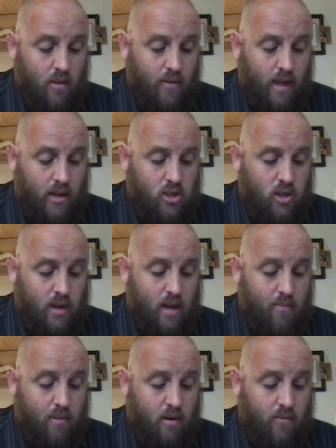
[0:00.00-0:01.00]
thou shalt
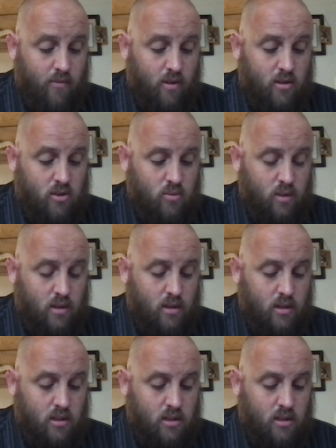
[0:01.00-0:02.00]
not bear false
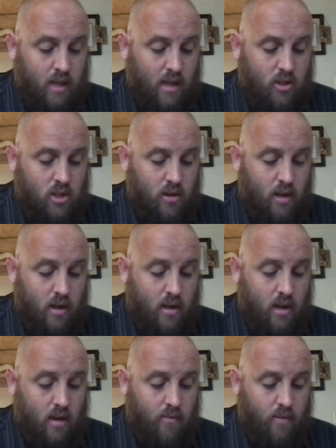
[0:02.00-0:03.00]
witness, thou shalt not
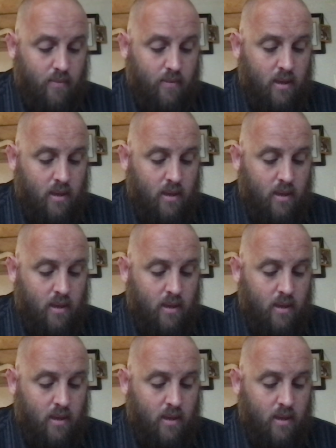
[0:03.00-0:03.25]
covet.